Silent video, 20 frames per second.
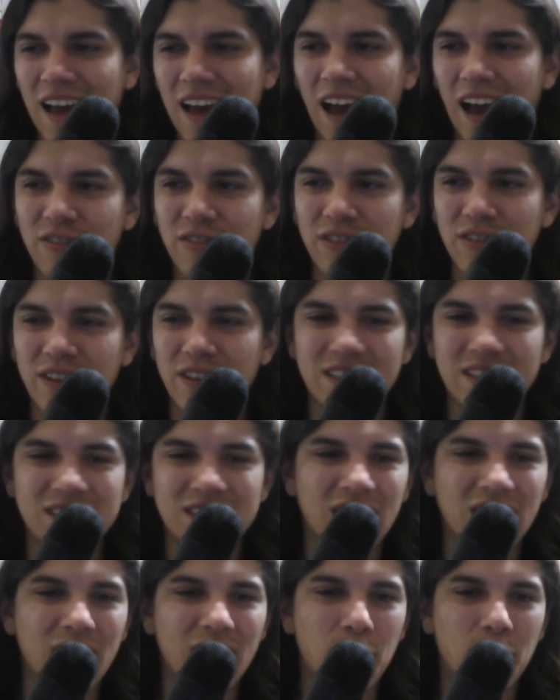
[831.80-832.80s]
feel like
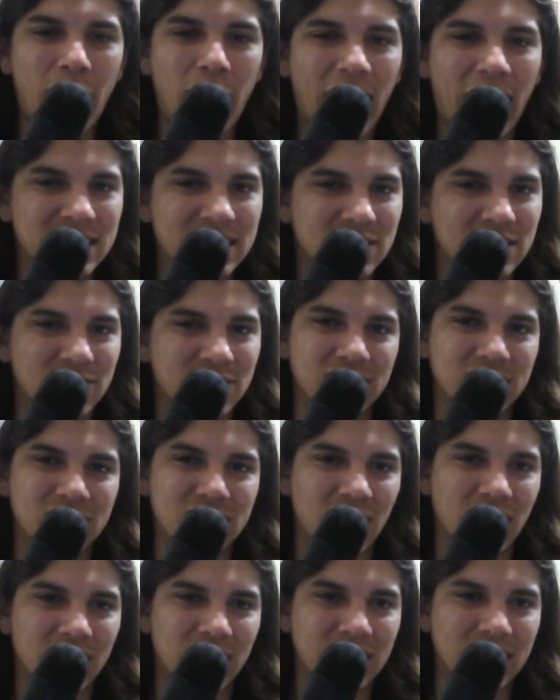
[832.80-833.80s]
there's a lot of pacifist
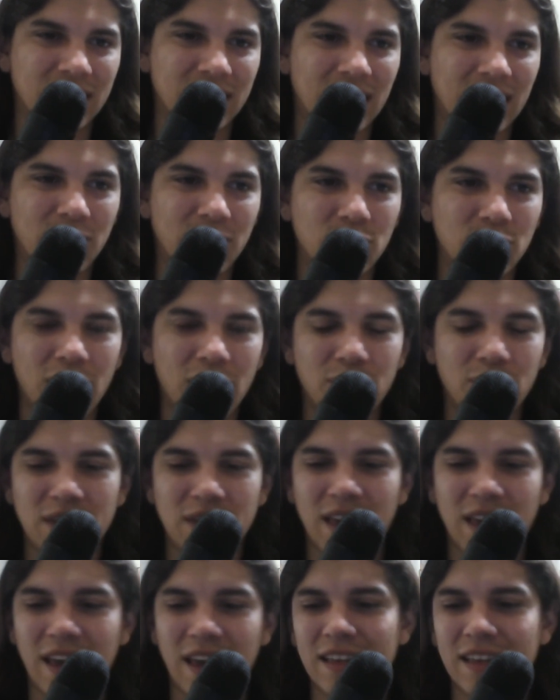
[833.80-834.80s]
talking, and we
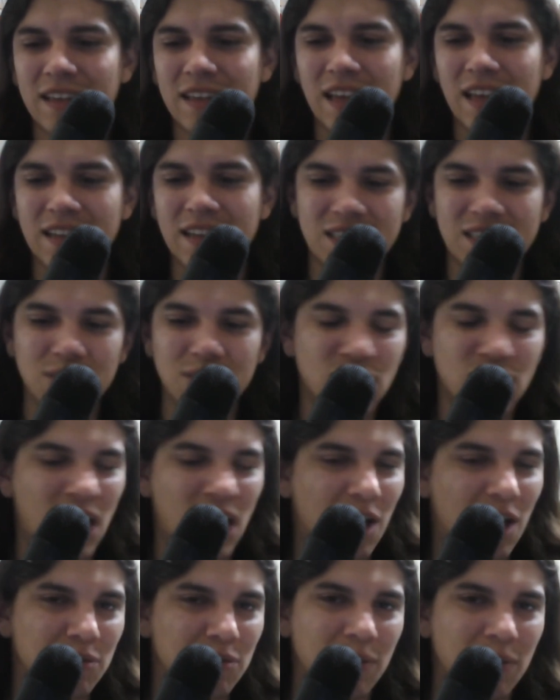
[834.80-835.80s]
can't, and it seems
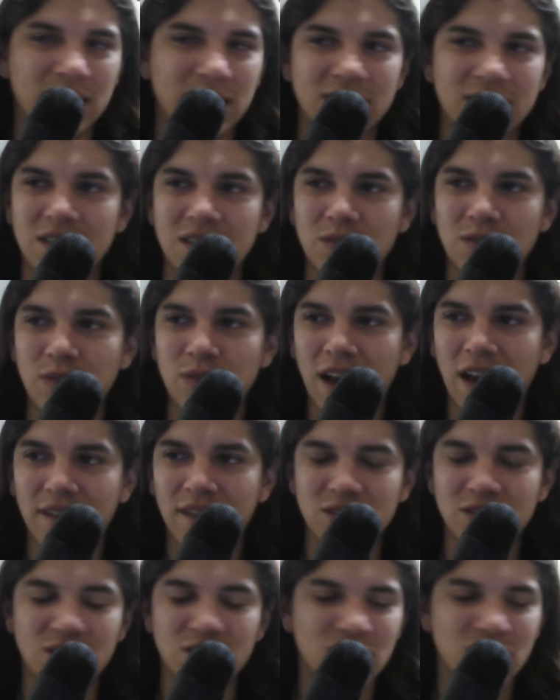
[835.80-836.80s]
compromising. We
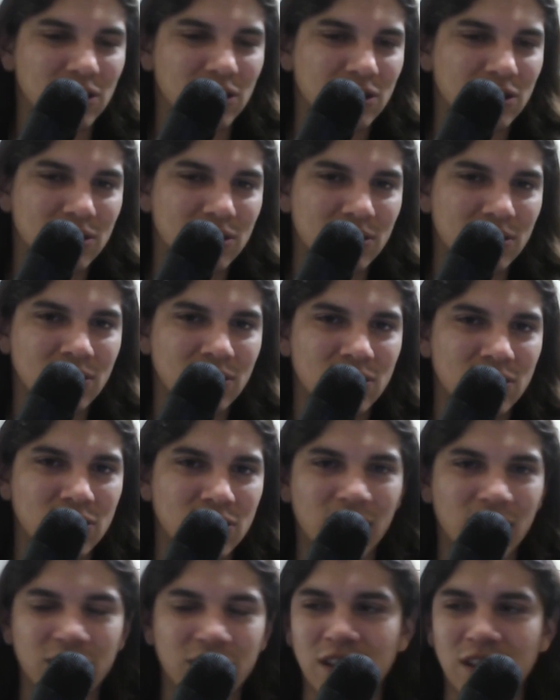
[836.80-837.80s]
have to start
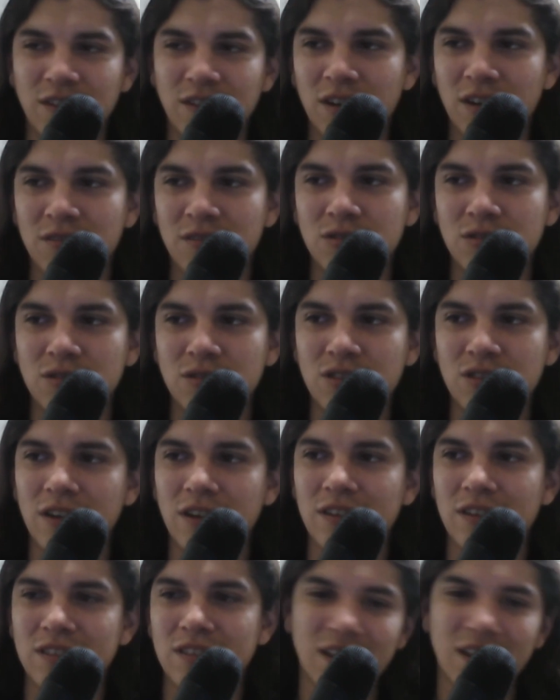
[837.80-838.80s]
talking like
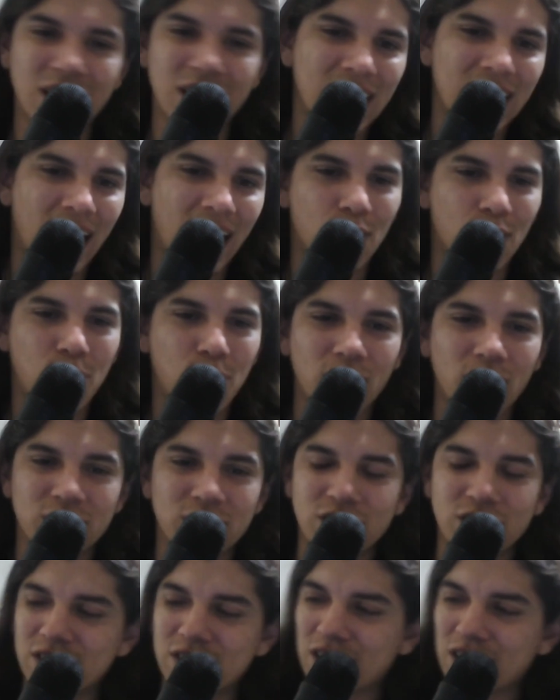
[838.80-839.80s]
revolutionaries. I
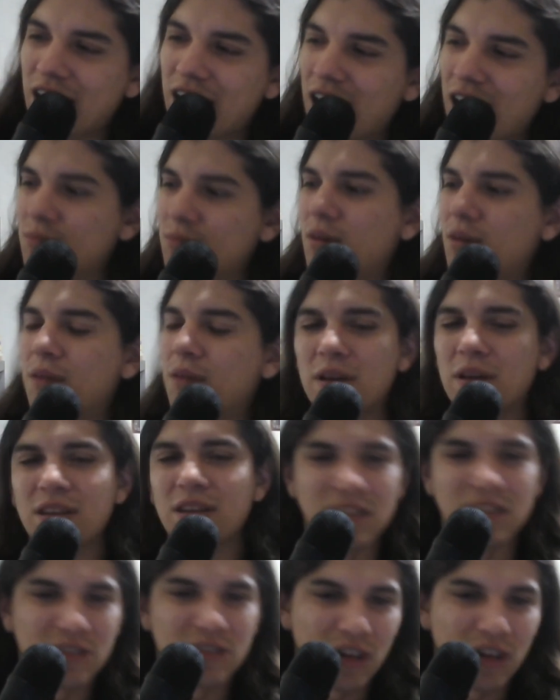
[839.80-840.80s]
apologize that now I'm
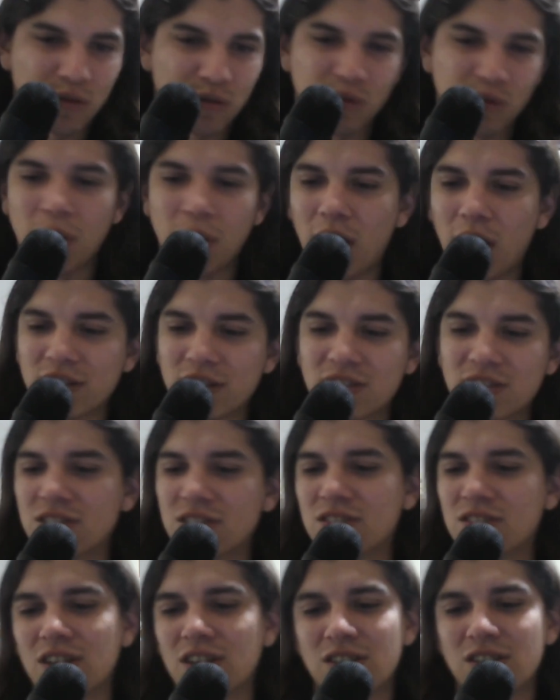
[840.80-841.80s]
making these awkward pauses
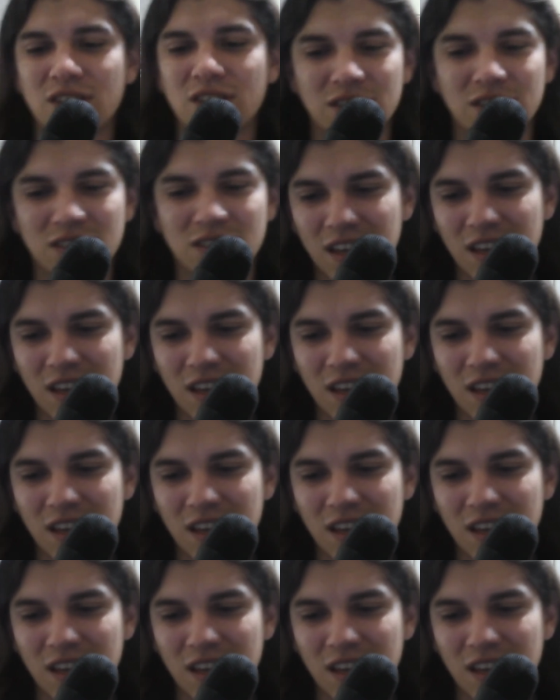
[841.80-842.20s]
and such, because